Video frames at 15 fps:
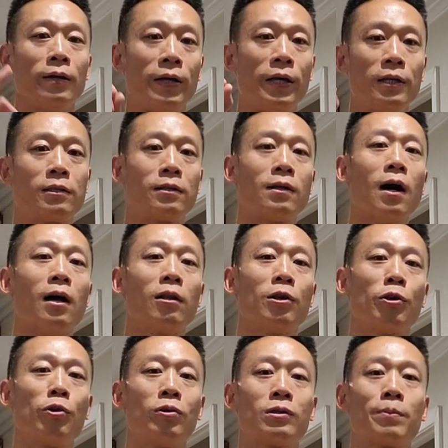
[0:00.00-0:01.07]
each dollar
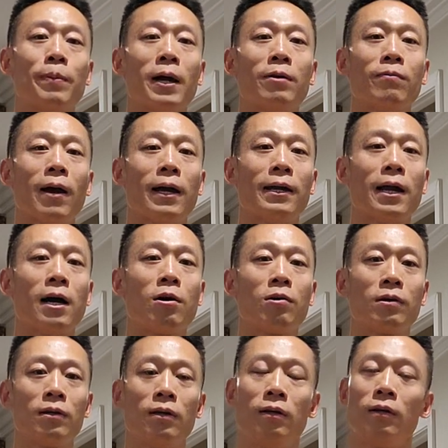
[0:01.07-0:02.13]
you spend right
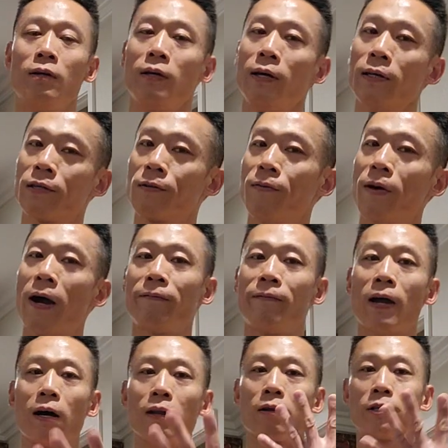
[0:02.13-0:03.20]
now is five
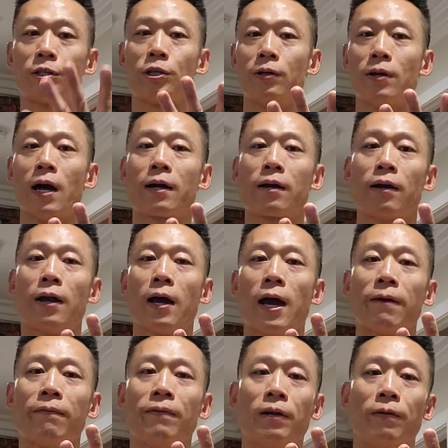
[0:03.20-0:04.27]
dollars you're not going to
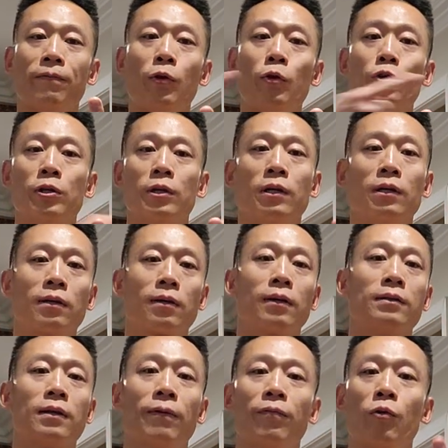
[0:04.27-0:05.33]
have in the future
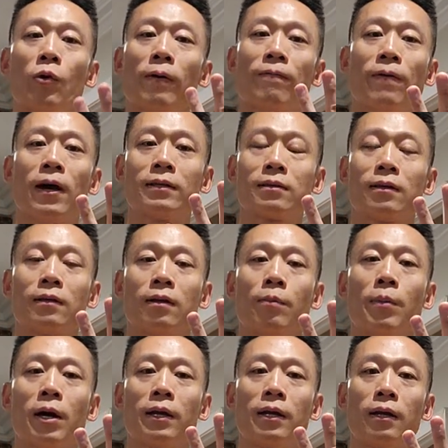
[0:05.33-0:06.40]
because if you invested the
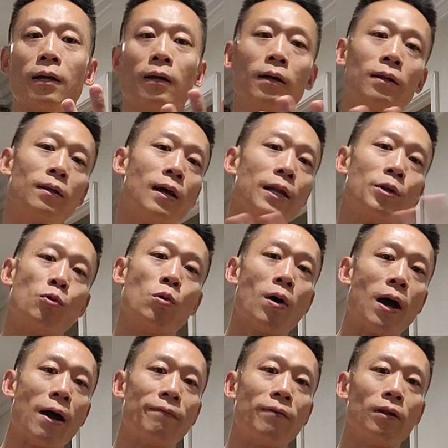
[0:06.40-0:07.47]
money then you will
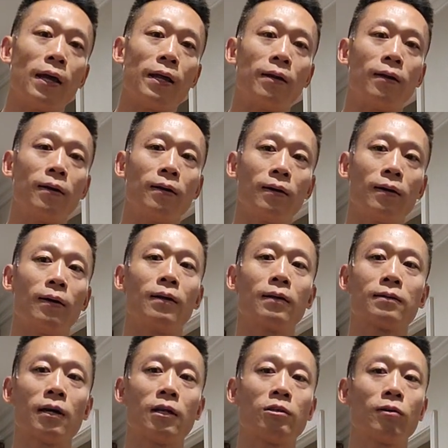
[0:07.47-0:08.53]
have it later and
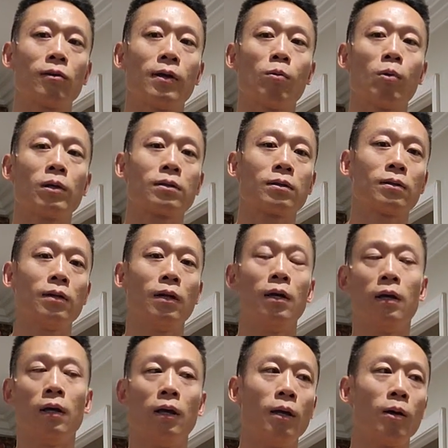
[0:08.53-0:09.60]
essentially what's
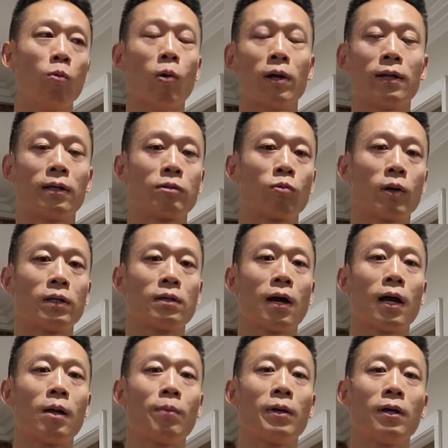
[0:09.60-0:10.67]
what is
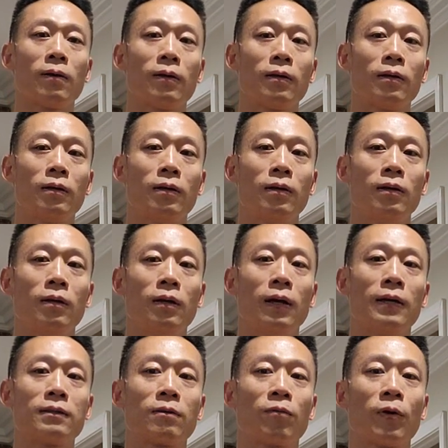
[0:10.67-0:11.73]
retirement
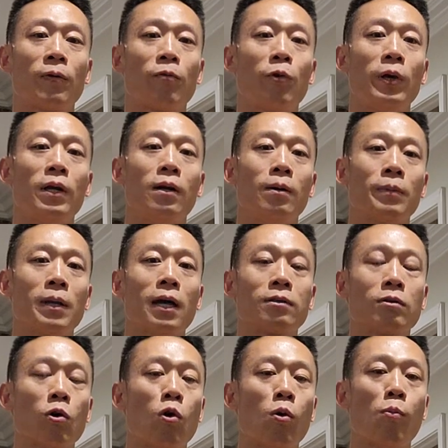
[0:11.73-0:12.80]
it's for freedom that's
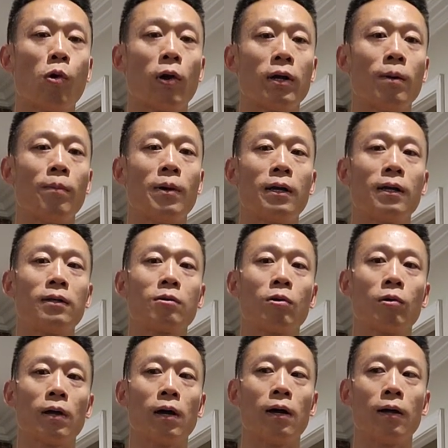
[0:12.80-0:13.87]
the whole point of money
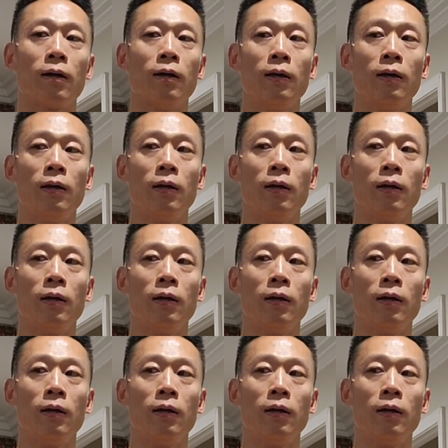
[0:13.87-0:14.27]
so that